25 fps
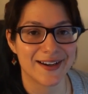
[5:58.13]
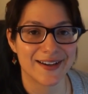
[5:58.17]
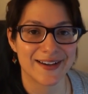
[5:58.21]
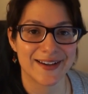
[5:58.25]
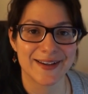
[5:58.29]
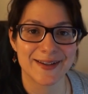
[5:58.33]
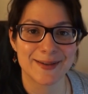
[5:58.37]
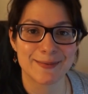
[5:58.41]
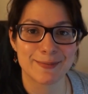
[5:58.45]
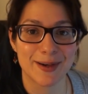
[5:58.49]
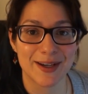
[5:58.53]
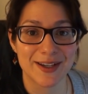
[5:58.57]
i
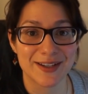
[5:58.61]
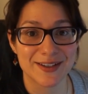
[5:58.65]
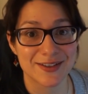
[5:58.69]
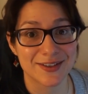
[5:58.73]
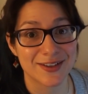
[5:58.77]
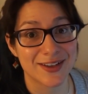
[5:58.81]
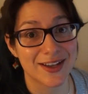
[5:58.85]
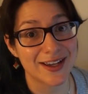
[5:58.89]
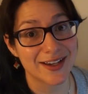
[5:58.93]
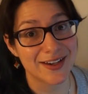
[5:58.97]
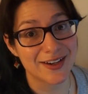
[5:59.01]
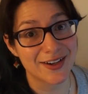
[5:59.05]
guess bikes are
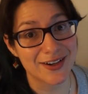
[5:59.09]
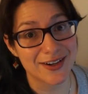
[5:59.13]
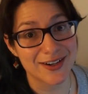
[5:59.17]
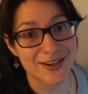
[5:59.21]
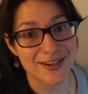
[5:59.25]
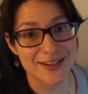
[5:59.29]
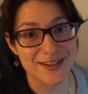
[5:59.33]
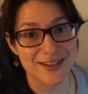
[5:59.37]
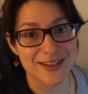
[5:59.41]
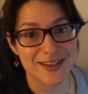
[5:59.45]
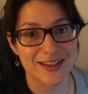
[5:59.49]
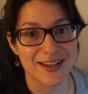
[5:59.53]
like
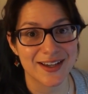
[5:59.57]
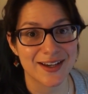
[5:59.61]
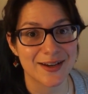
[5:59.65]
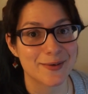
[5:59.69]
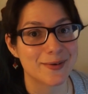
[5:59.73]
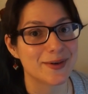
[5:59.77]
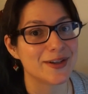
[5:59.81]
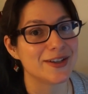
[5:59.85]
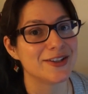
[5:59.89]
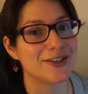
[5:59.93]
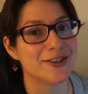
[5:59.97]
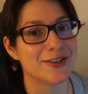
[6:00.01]
cars in that
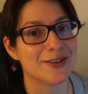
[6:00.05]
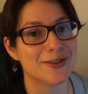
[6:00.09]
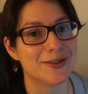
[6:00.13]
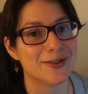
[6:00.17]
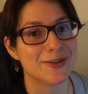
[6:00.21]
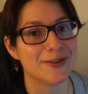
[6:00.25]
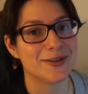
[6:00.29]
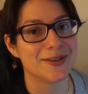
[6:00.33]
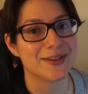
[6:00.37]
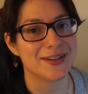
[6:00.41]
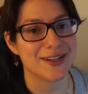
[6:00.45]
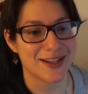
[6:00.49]
when
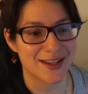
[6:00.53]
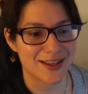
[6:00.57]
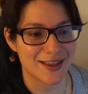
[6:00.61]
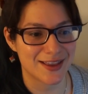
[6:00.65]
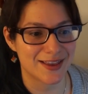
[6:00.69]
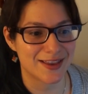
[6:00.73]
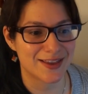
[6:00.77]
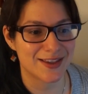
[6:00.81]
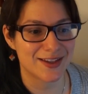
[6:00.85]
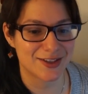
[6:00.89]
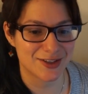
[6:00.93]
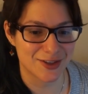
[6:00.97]
you
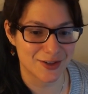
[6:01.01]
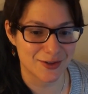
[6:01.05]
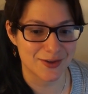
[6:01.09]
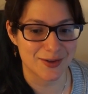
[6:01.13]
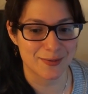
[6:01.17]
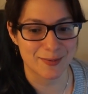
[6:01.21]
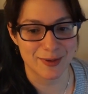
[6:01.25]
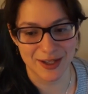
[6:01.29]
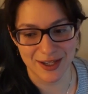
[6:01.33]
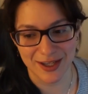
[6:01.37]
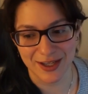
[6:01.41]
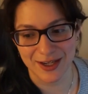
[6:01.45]
need to show the
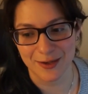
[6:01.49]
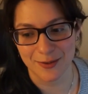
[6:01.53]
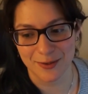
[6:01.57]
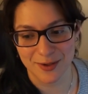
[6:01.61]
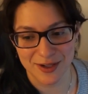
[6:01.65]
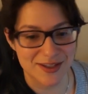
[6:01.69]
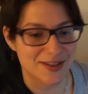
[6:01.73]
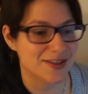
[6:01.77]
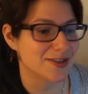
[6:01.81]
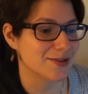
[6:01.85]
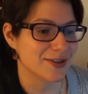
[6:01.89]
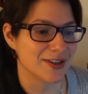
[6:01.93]
mechanic what
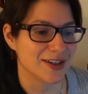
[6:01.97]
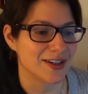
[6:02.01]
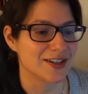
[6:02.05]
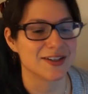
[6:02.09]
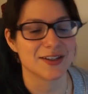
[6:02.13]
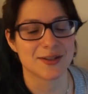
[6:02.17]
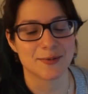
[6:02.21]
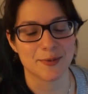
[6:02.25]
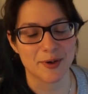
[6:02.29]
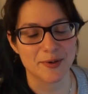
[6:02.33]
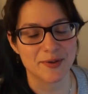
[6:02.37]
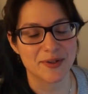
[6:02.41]
it's doing it
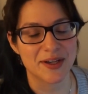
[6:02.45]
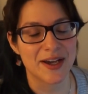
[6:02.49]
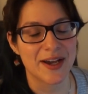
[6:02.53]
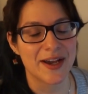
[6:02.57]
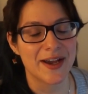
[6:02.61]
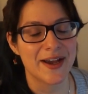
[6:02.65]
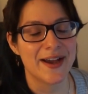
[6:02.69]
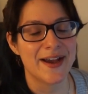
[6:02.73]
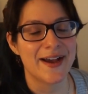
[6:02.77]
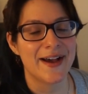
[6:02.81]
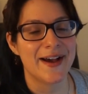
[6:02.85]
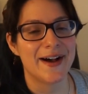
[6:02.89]
just won't
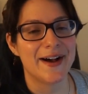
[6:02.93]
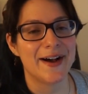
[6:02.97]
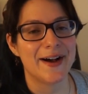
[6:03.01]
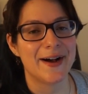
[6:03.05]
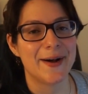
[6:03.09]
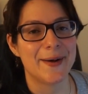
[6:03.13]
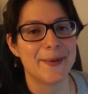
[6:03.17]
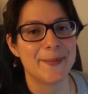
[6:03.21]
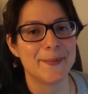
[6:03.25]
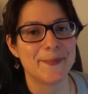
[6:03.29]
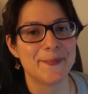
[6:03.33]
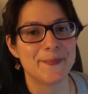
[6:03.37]

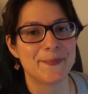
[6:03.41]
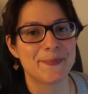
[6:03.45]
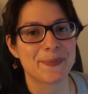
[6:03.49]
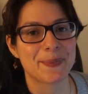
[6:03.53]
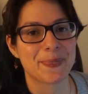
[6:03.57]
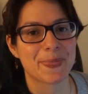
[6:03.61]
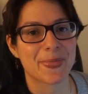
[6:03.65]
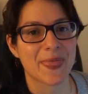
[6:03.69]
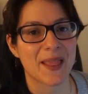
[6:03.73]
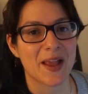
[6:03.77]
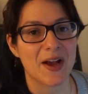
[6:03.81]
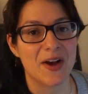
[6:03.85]
um,
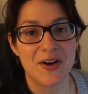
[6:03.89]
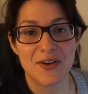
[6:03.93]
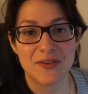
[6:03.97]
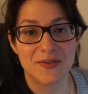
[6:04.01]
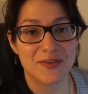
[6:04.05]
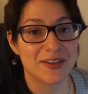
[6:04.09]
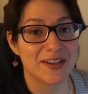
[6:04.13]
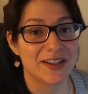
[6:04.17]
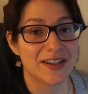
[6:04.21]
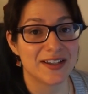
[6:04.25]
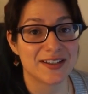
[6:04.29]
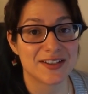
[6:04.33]

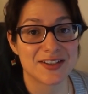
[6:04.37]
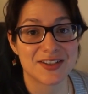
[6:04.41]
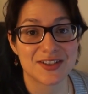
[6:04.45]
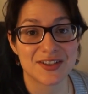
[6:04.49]
hopefully it's